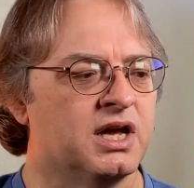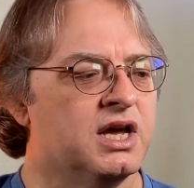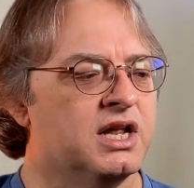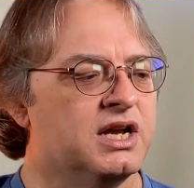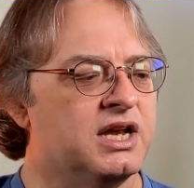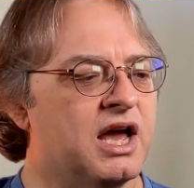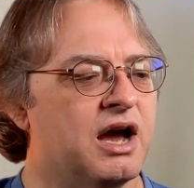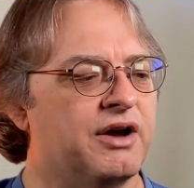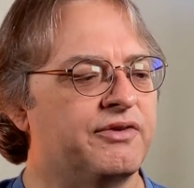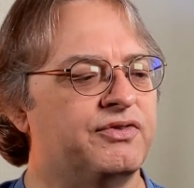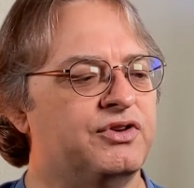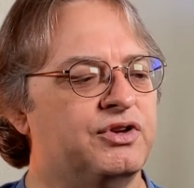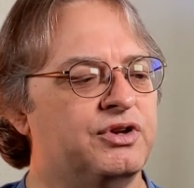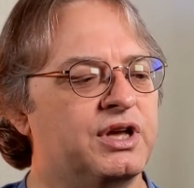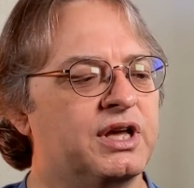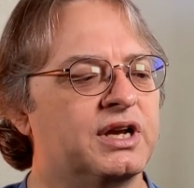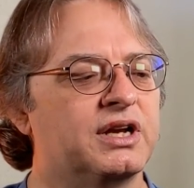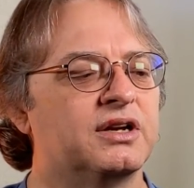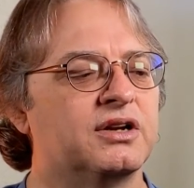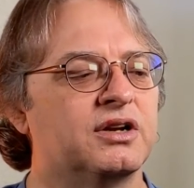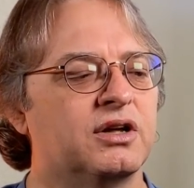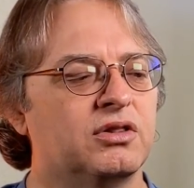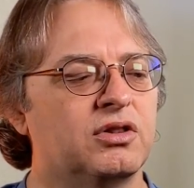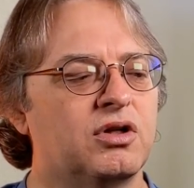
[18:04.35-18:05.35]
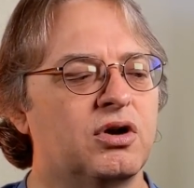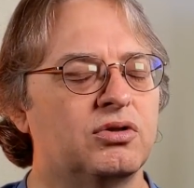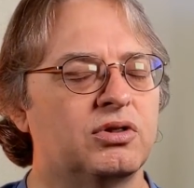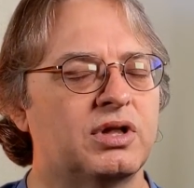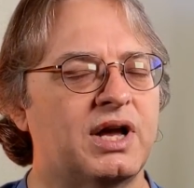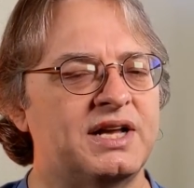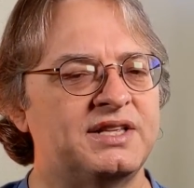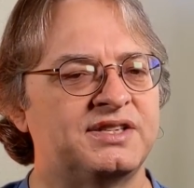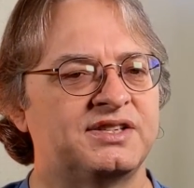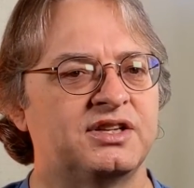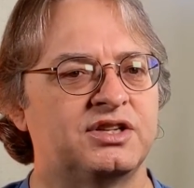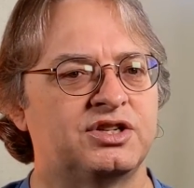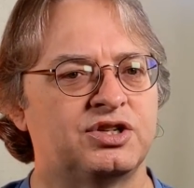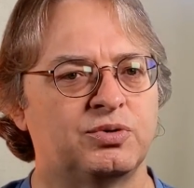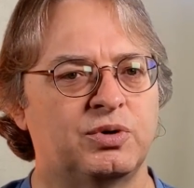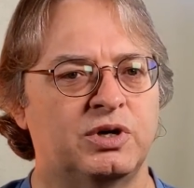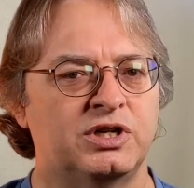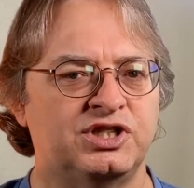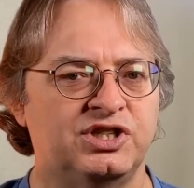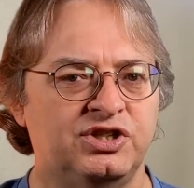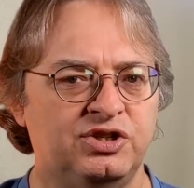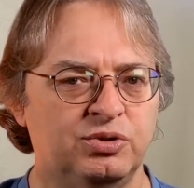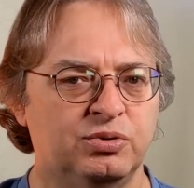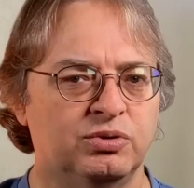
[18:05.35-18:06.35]
Now, if you get in a low light
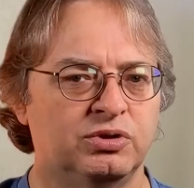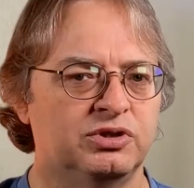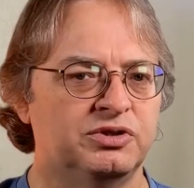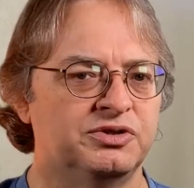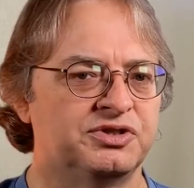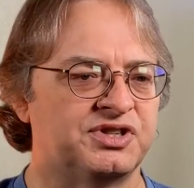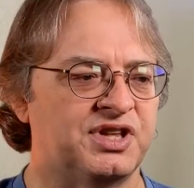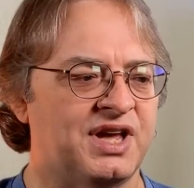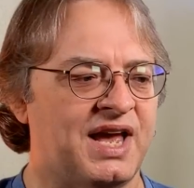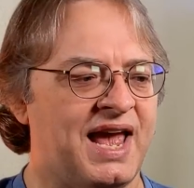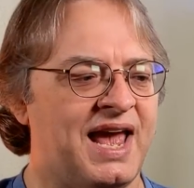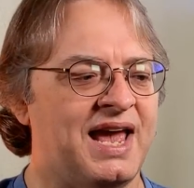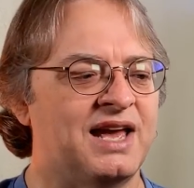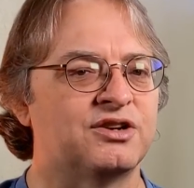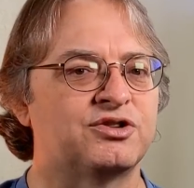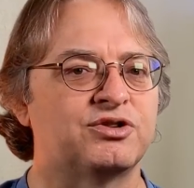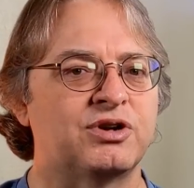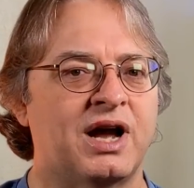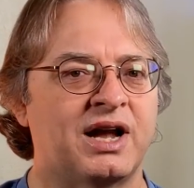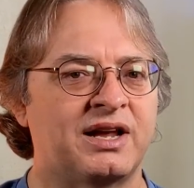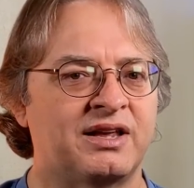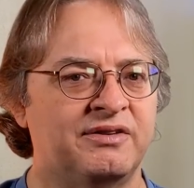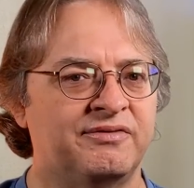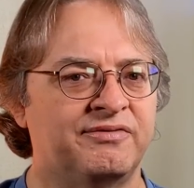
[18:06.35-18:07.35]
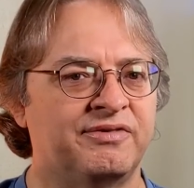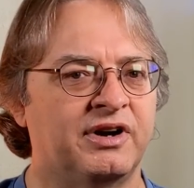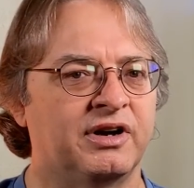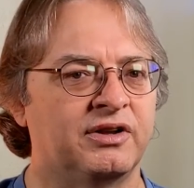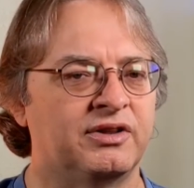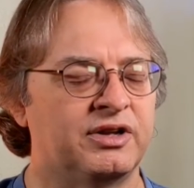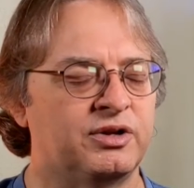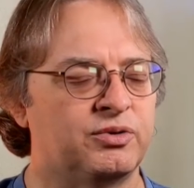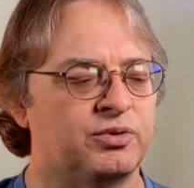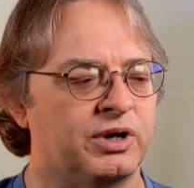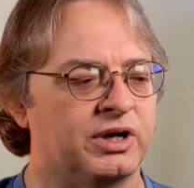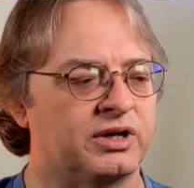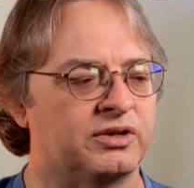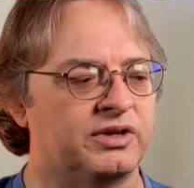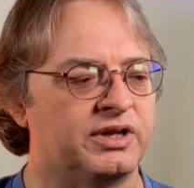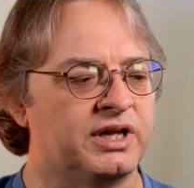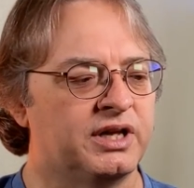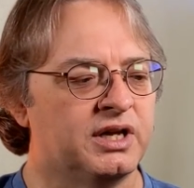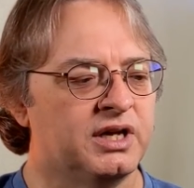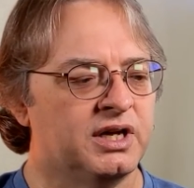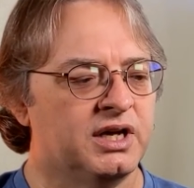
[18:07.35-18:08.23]
situation, you will lose the hand tracking fairly quickly.